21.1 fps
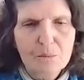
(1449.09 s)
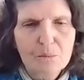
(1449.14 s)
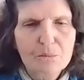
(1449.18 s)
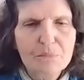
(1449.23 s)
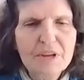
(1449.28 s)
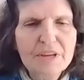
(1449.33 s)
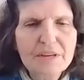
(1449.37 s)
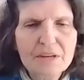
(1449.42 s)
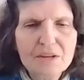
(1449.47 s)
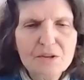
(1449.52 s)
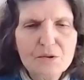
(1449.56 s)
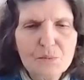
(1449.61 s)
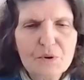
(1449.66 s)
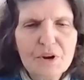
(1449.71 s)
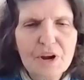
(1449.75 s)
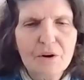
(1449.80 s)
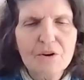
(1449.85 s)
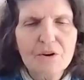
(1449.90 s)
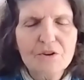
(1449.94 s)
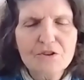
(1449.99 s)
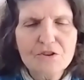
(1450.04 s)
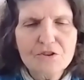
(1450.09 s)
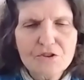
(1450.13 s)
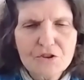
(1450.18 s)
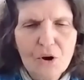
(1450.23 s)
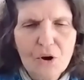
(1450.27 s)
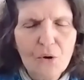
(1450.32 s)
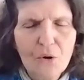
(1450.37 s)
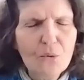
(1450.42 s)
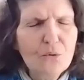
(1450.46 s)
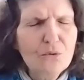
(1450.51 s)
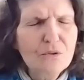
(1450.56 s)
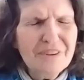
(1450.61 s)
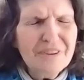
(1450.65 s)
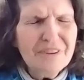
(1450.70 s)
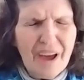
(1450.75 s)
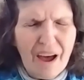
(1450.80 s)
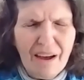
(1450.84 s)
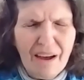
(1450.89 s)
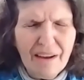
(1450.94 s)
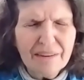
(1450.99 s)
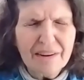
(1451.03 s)
because we are so
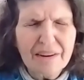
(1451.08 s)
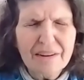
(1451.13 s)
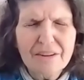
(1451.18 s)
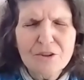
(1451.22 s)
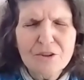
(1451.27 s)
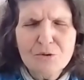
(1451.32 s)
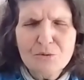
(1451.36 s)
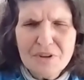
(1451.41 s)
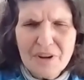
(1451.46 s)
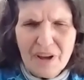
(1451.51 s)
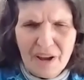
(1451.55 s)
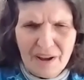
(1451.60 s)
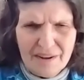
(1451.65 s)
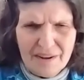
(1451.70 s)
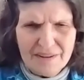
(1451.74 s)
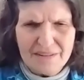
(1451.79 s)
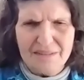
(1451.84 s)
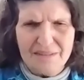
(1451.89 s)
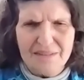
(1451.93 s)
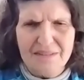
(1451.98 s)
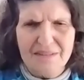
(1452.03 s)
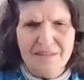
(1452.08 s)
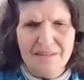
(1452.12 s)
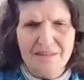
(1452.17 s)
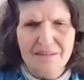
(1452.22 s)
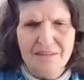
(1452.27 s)
not united.